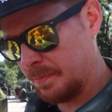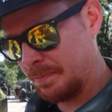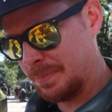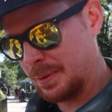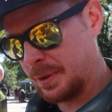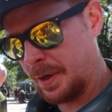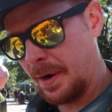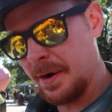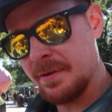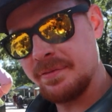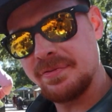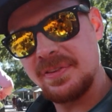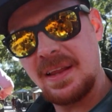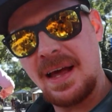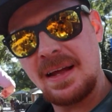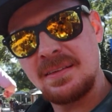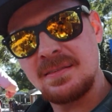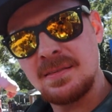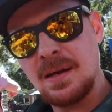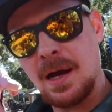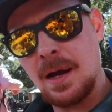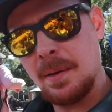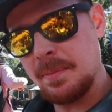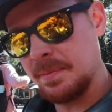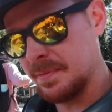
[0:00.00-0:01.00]
put on a flat
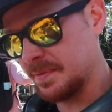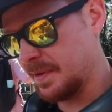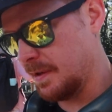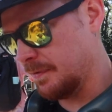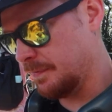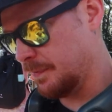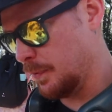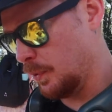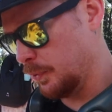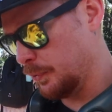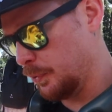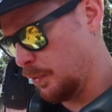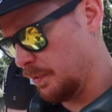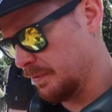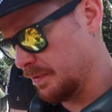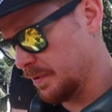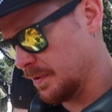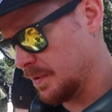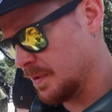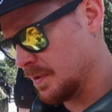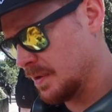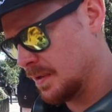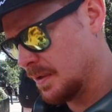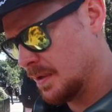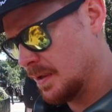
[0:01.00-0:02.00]
top and they fold
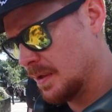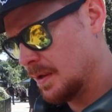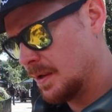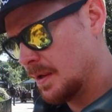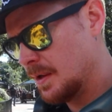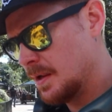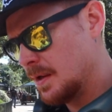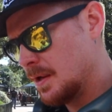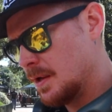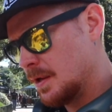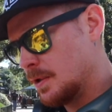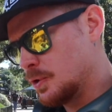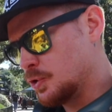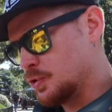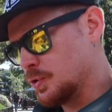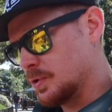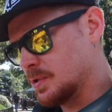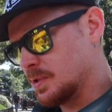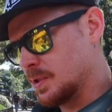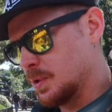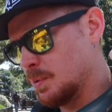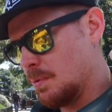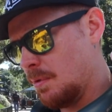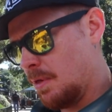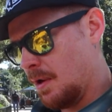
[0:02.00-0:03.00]
over. Nice.
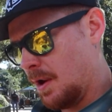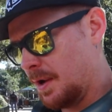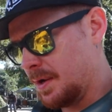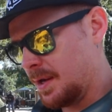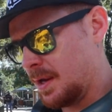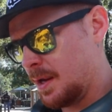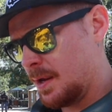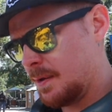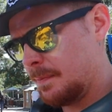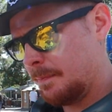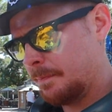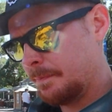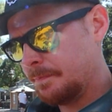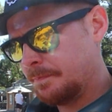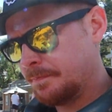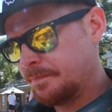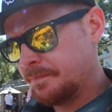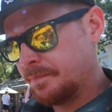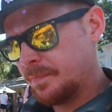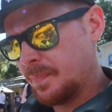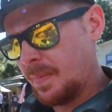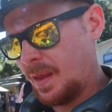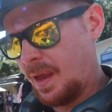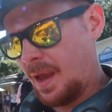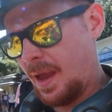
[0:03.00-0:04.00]
Drizzle it with honey
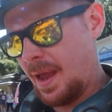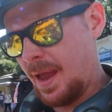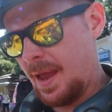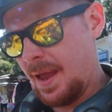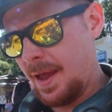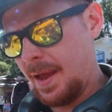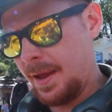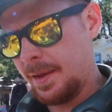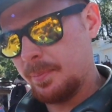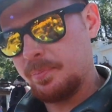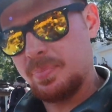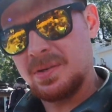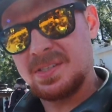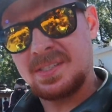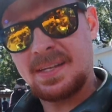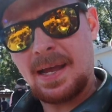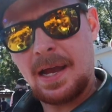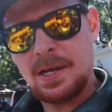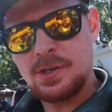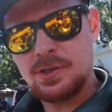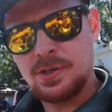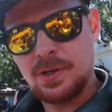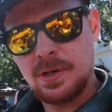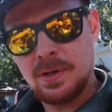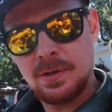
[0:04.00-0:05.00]
and
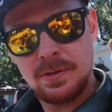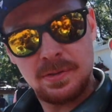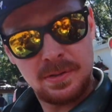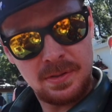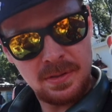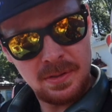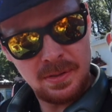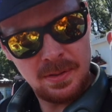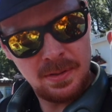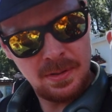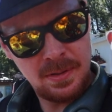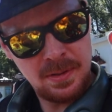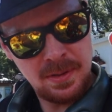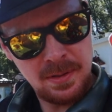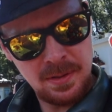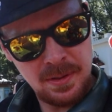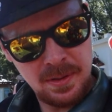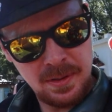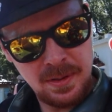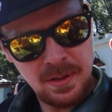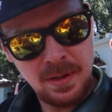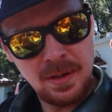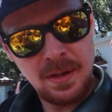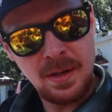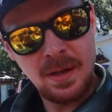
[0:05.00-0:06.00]
pistachios.
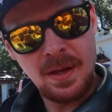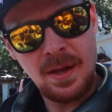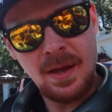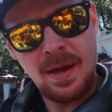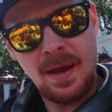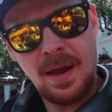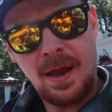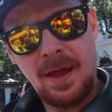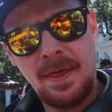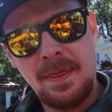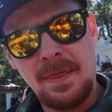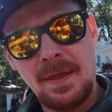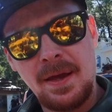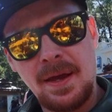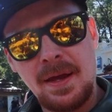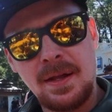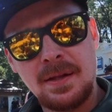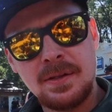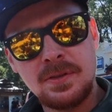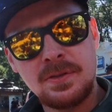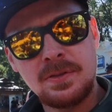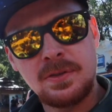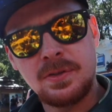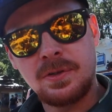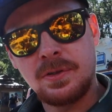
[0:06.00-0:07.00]
And
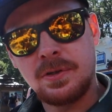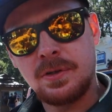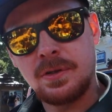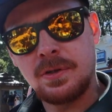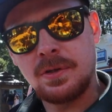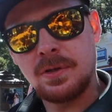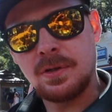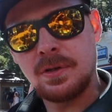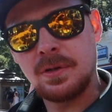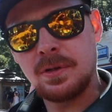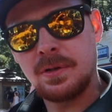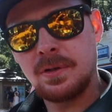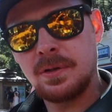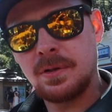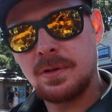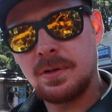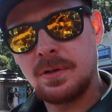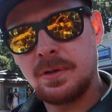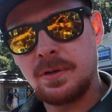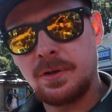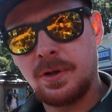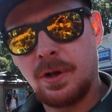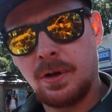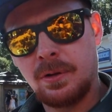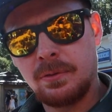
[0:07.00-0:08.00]
then to,
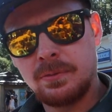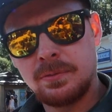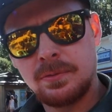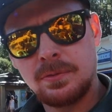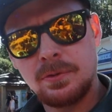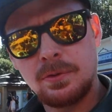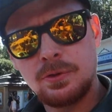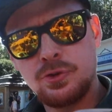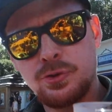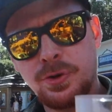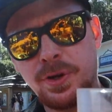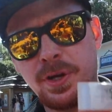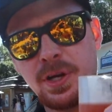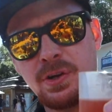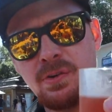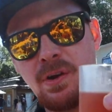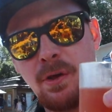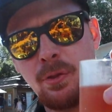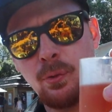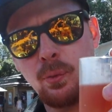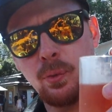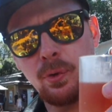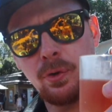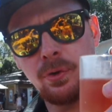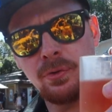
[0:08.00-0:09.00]
you know, drinking
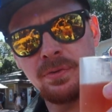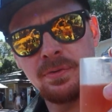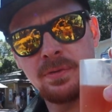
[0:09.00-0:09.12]
around the world,